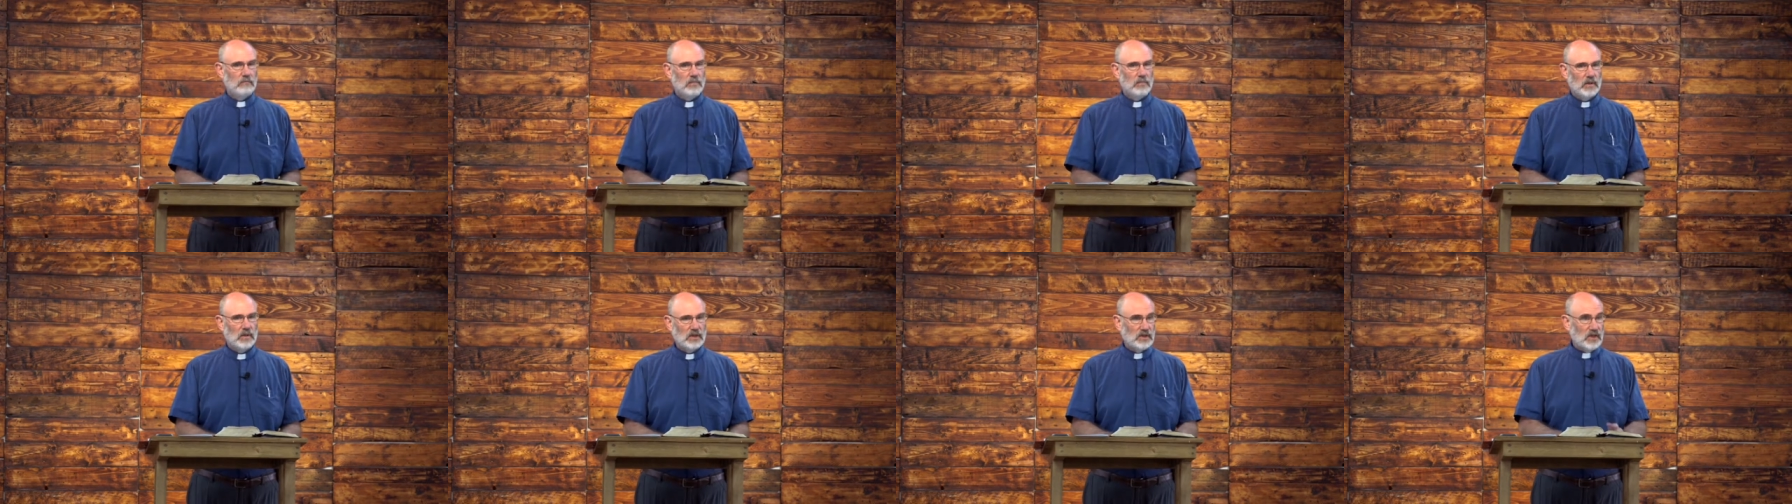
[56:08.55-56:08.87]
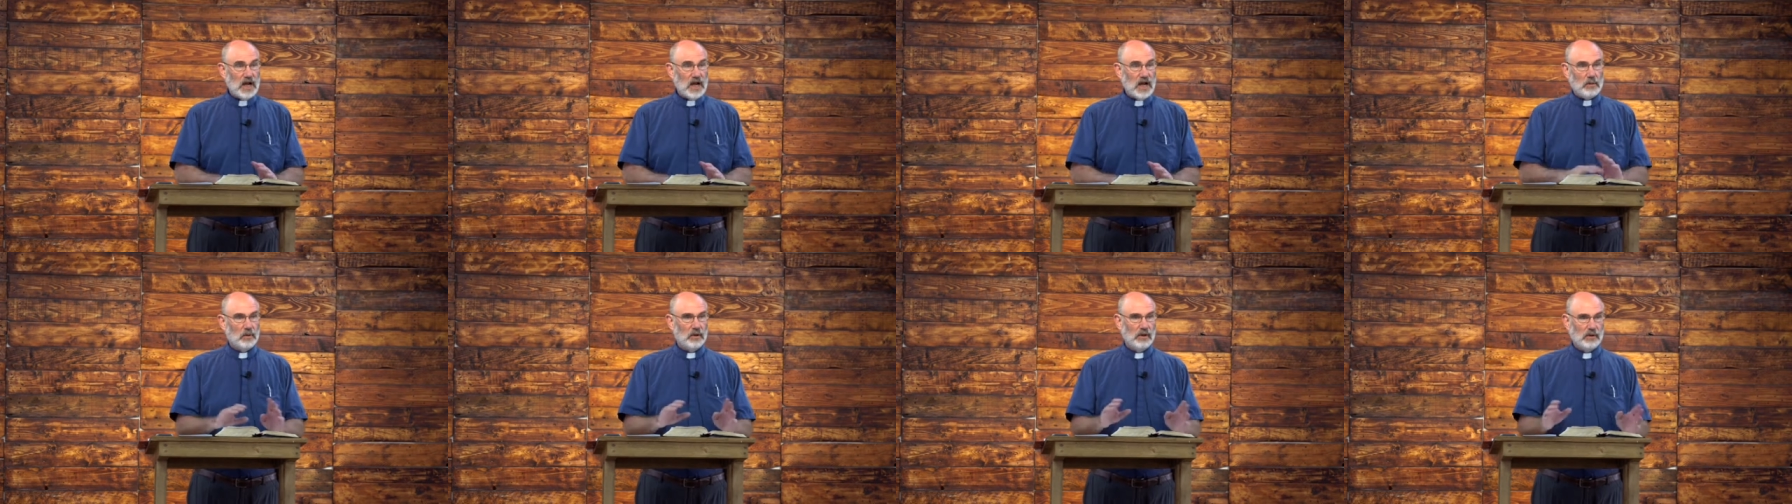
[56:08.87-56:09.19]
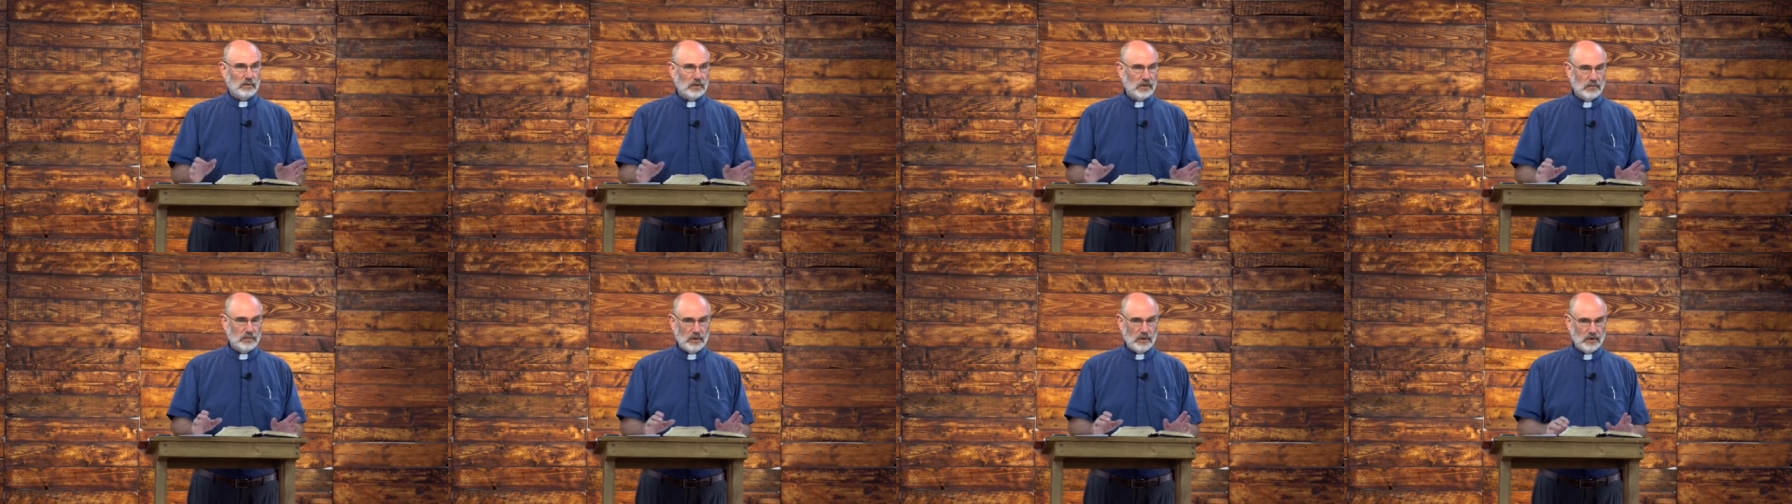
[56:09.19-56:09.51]
It's not what it
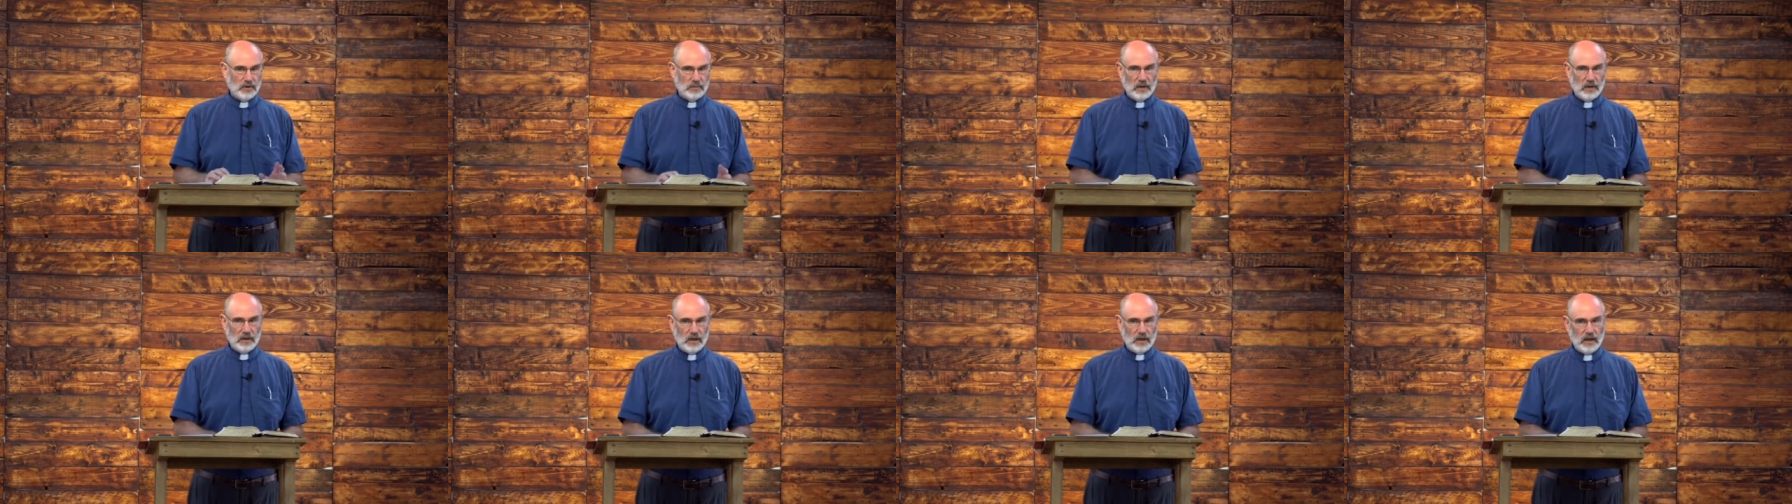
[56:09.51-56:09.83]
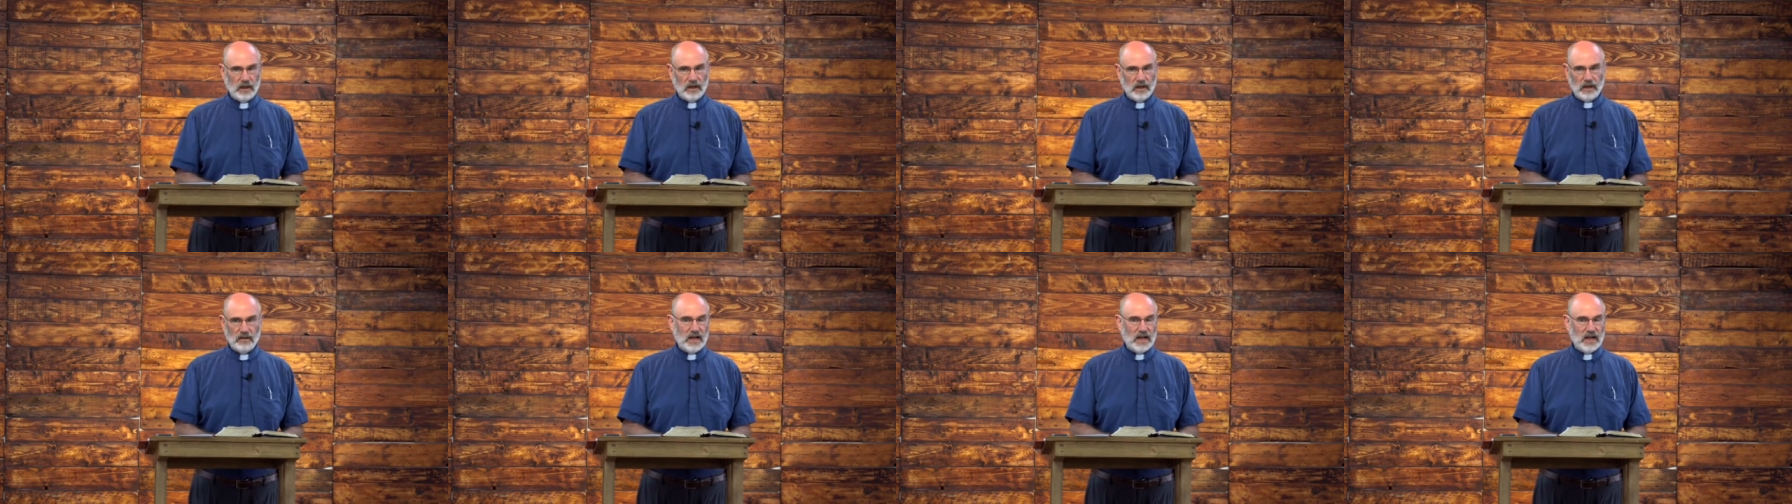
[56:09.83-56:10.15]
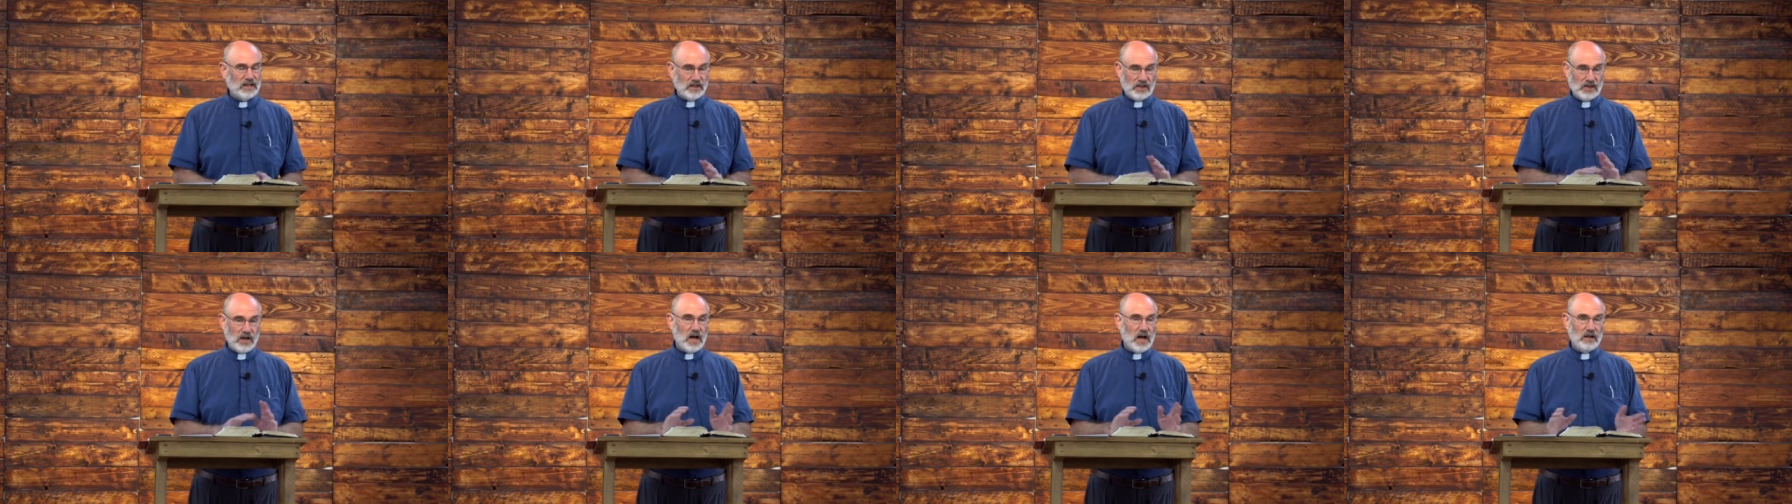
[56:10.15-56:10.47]
was supposed to be like, and
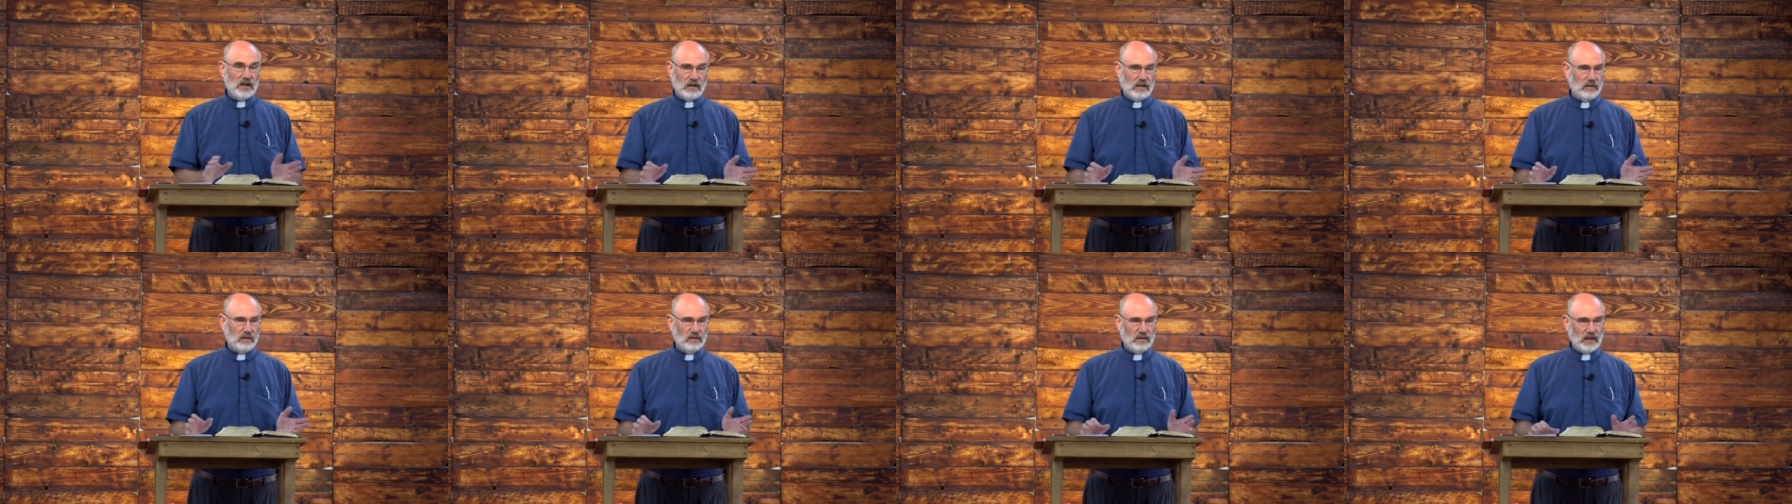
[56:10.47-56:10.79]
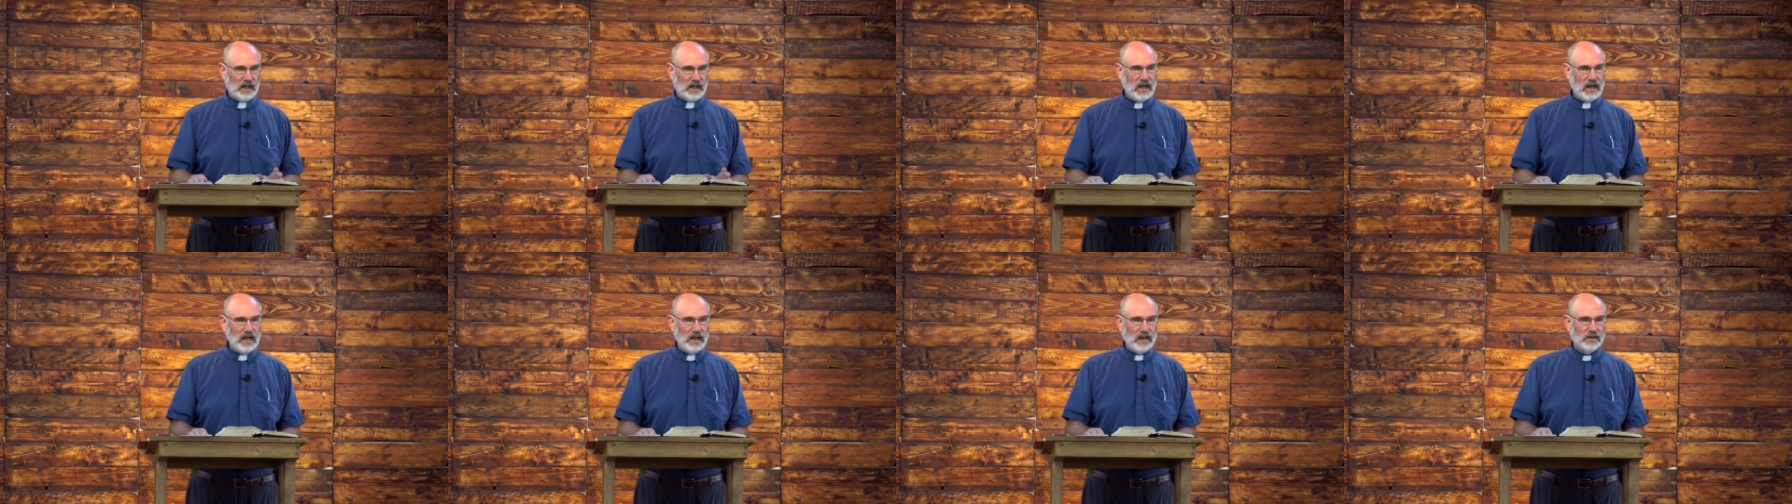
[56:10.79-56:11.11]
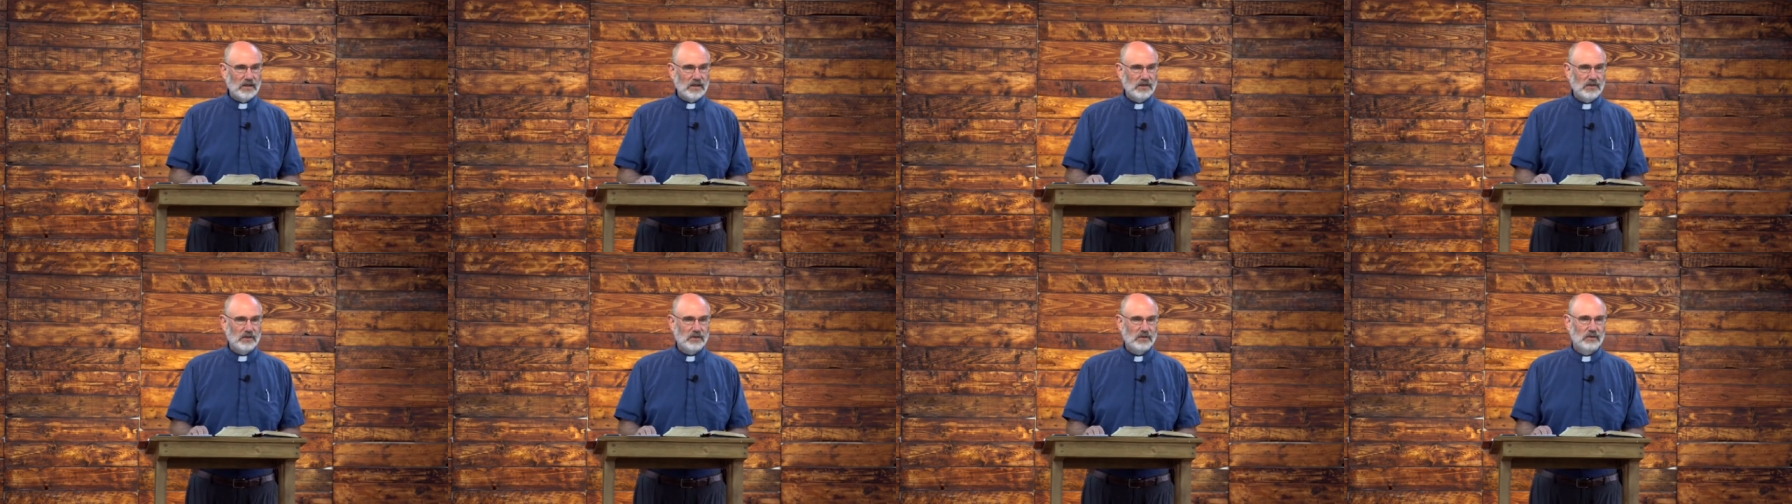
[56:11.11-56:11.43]
that's not the
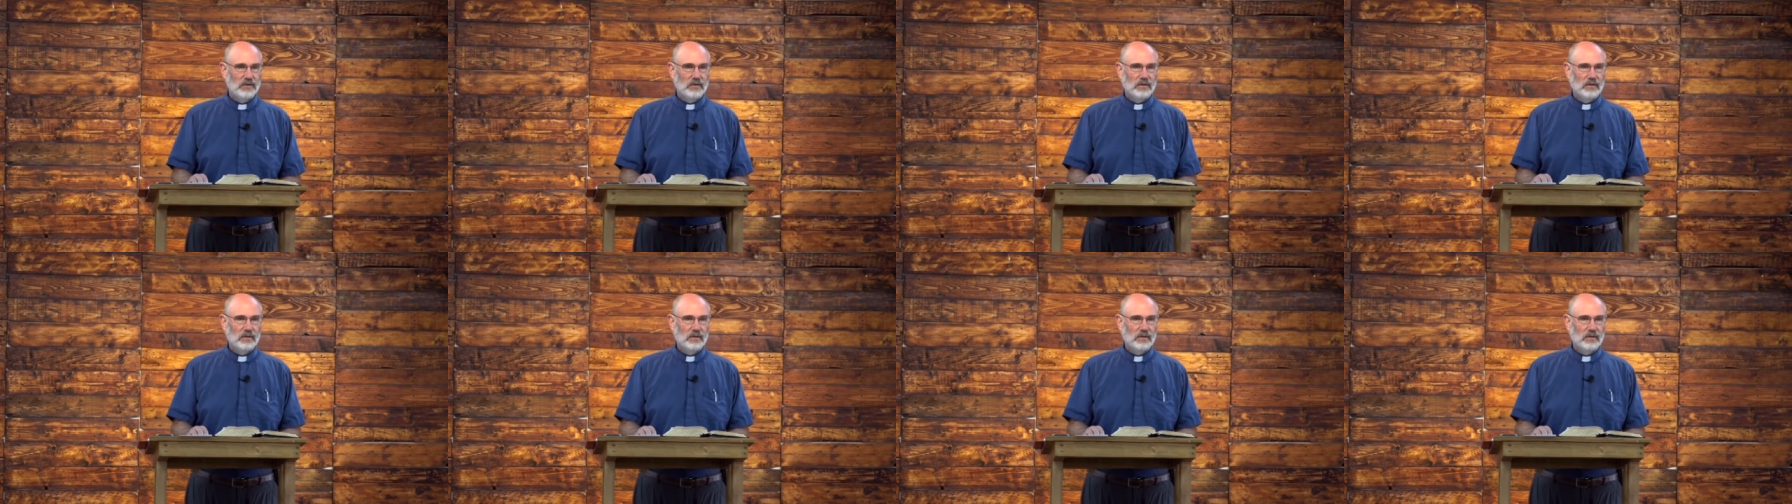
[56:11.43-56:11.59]
case.